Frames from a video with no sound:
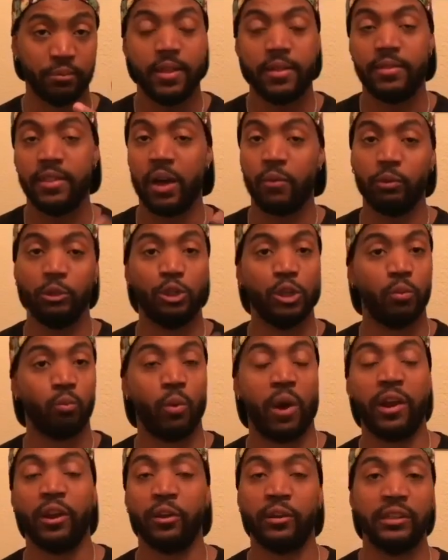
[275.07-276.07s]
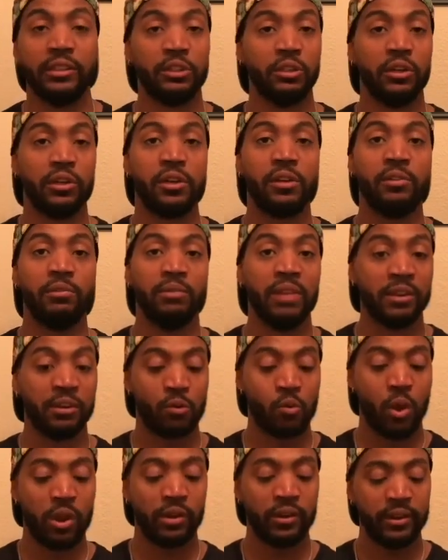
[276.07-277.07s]
Now we jump right on into leather
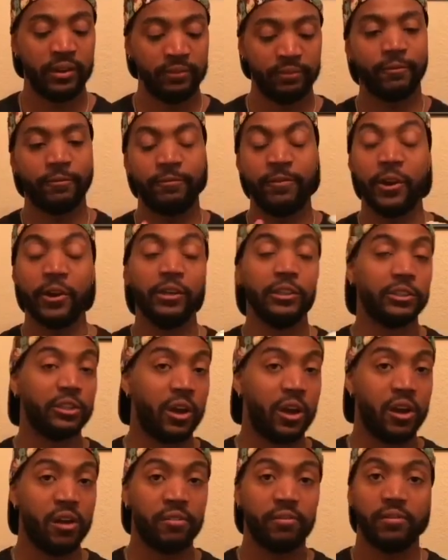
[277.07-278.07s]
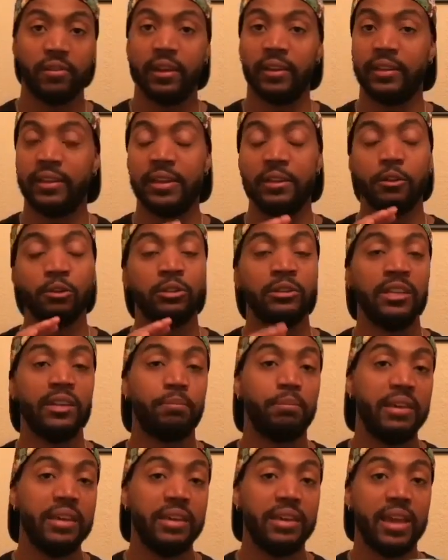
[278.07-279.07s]
quality, very soft. Again, those sneak
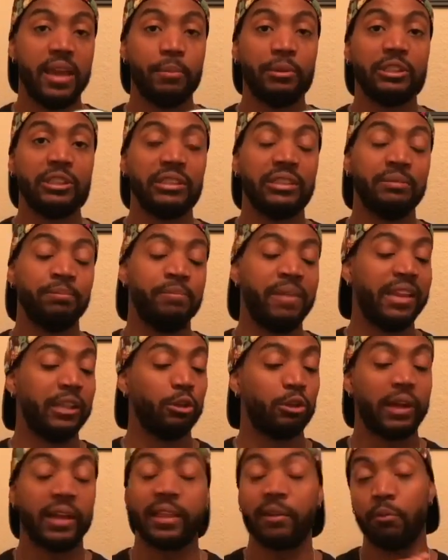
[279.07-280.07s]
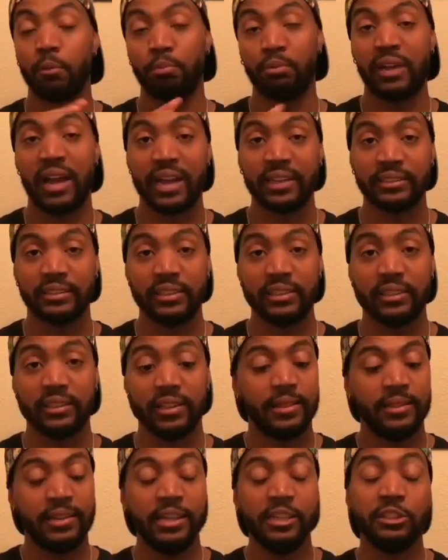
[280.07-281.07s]
peek images make it look like they were plastic.
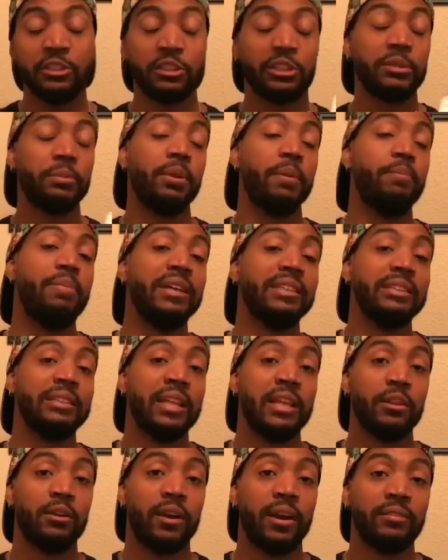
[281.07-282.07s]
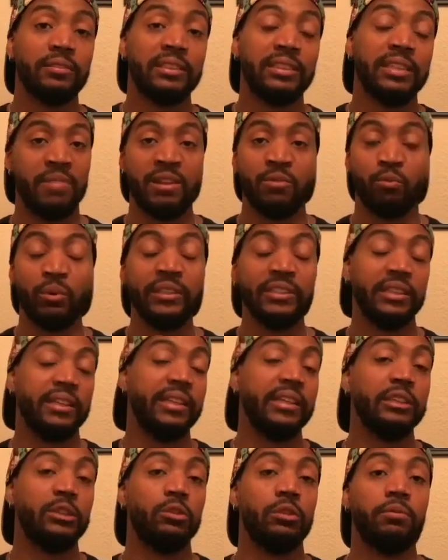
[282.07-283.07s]
These are some of the best leather I've seen in recent
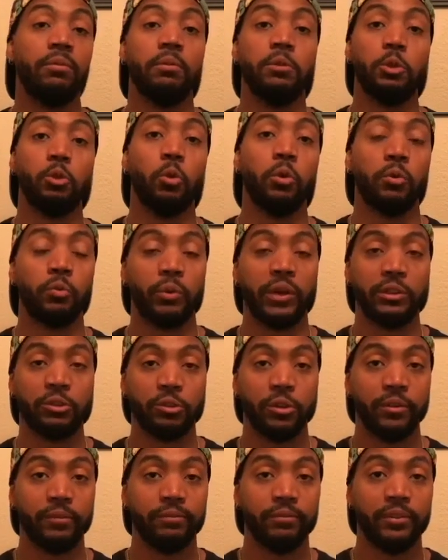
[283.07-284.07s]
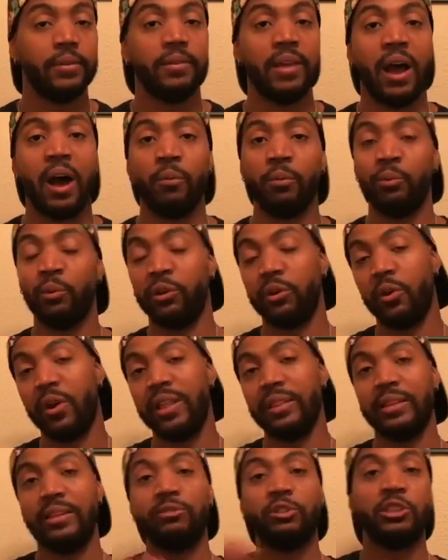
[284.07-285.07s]
history from the Jordan Retro. Now, we want to go ahead
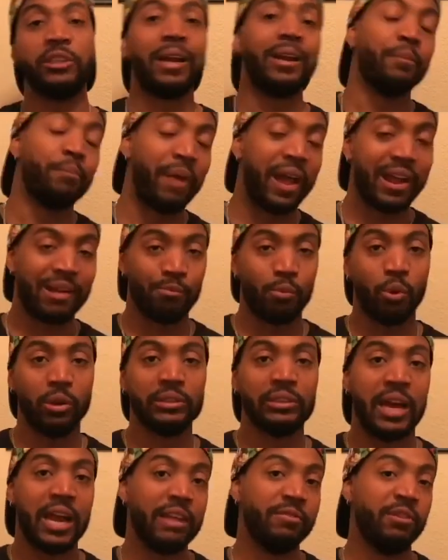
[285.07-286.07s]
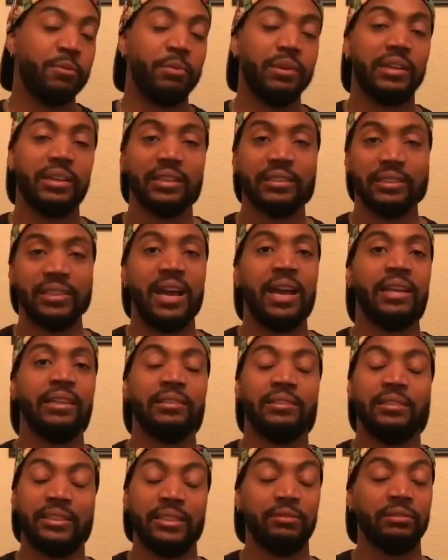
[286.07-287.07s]
and leave shattered backboards out of it because that
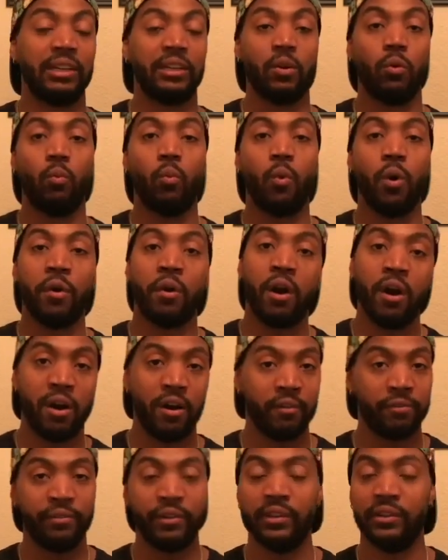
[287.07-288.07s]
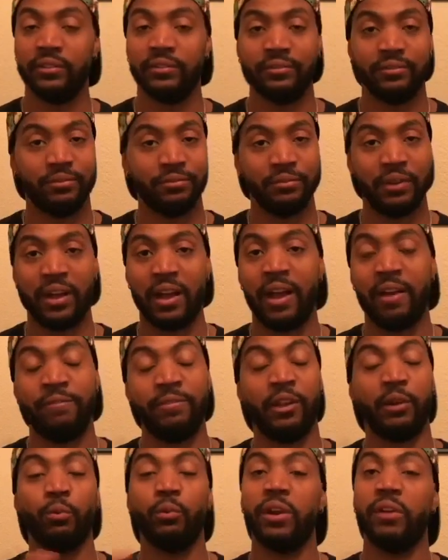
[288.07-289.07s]
seems like a one-off and I feel
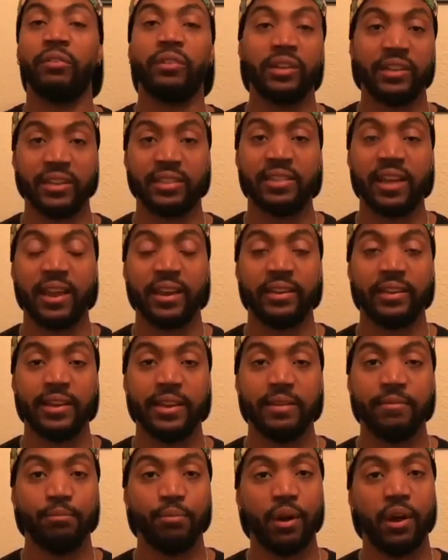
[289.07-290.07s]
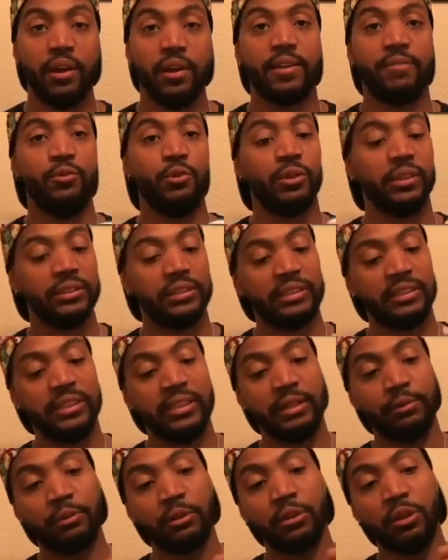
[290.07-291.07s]
like we're never gonna get that again, but if you can see
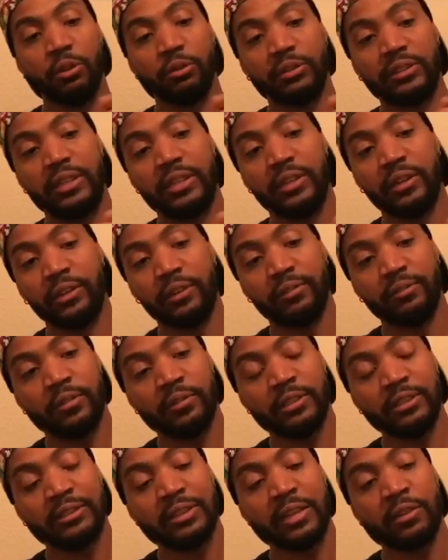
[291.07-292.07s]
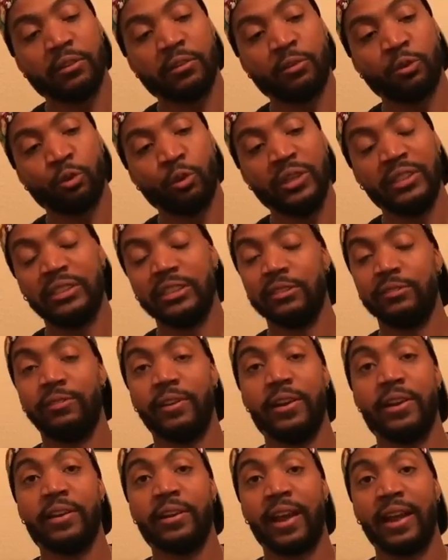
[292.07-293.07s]
up close here, this leather increases
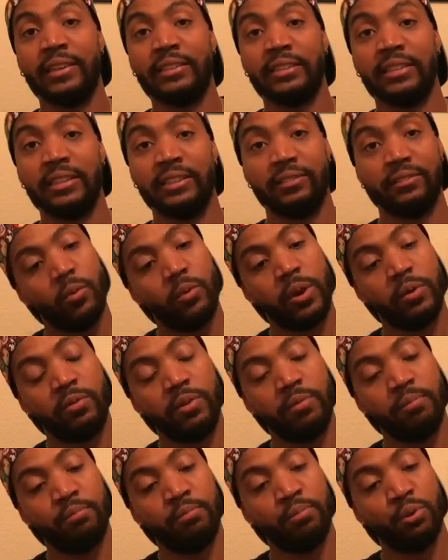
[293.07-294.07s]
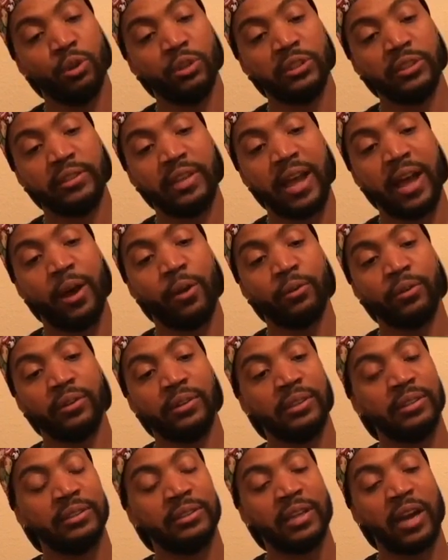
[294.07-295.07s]
very nicely. Whenever you push it down,
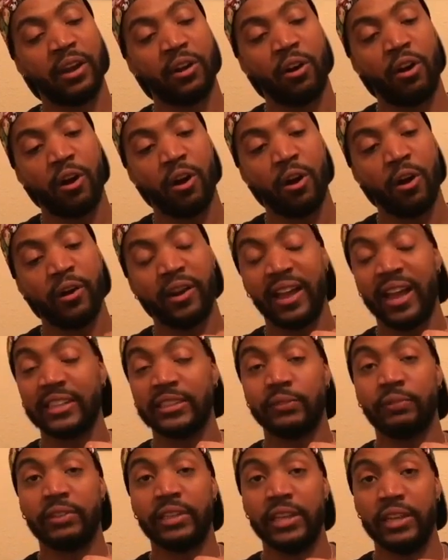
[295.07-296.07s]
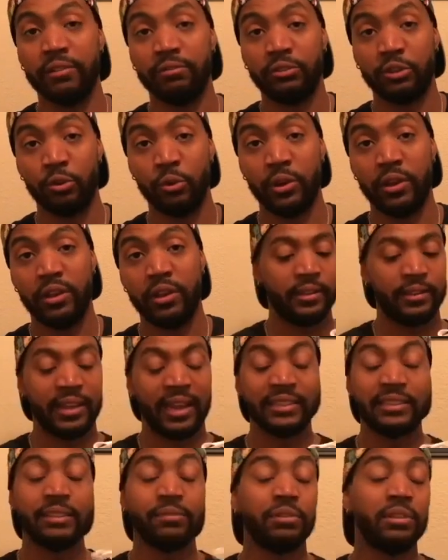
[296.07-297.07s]
it's not hard, it has some give to it. That's
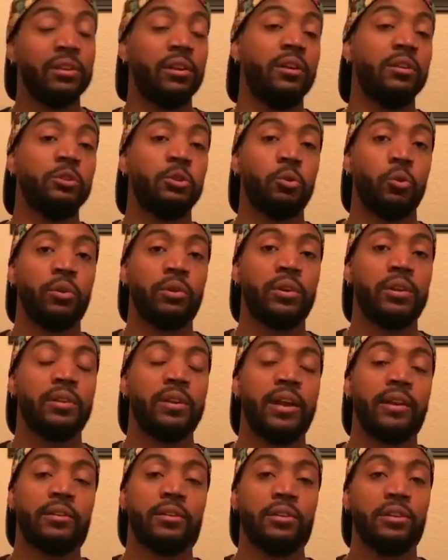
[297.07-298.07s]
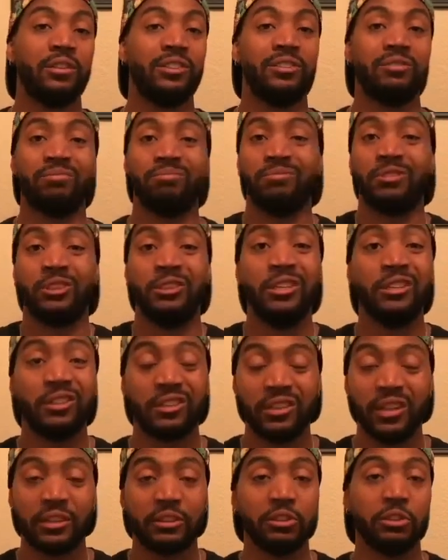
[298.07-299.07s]
something all Jordan collectors, sneaker
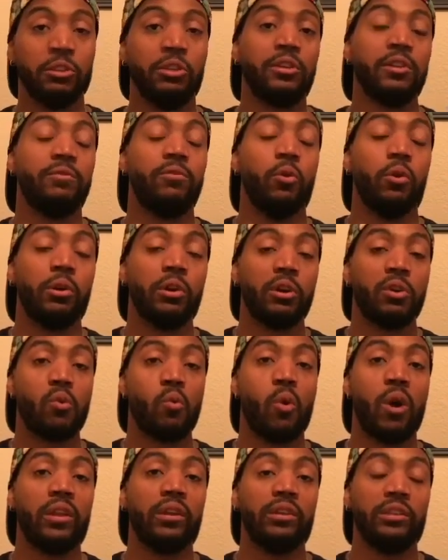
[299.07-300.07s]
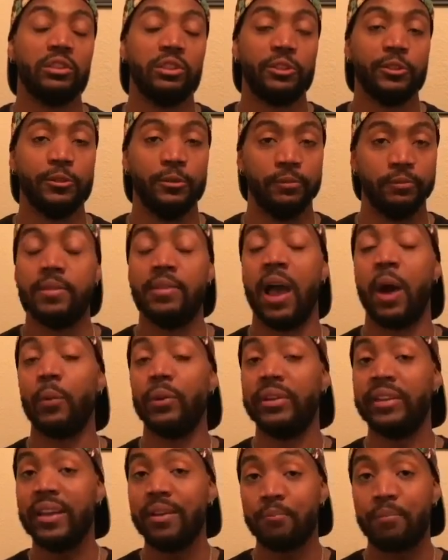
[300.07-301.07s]
collectors are looking for, a good quality shoe. Now we
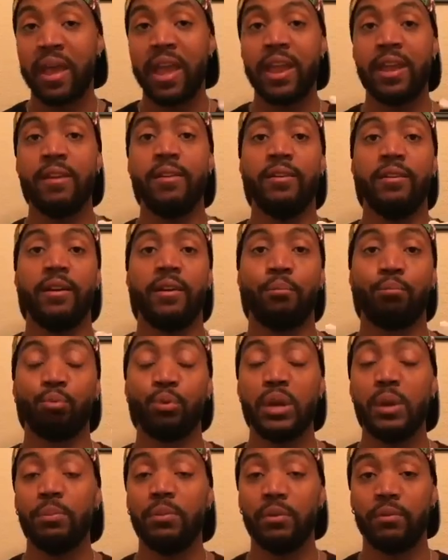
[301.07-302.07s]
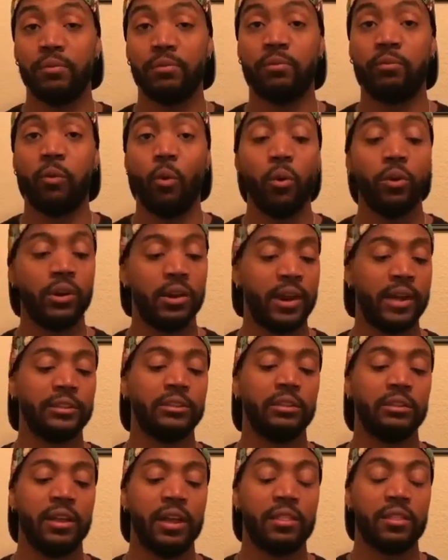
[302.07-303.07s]
did pay a premium for the nicer
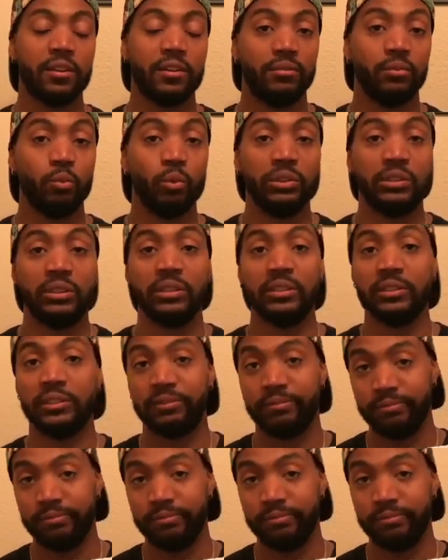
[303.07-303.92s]
leather, which is